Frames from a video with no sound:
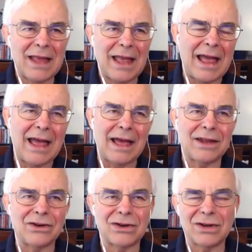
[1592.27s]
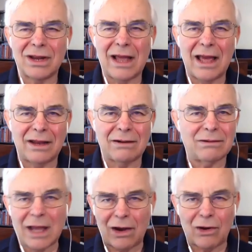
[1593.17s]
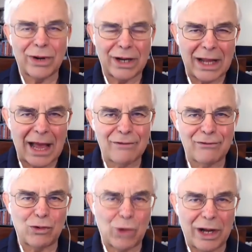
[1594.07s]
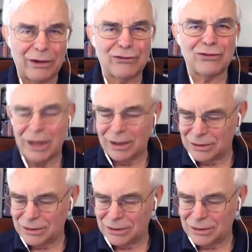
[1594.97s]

and and I already have a wife, right?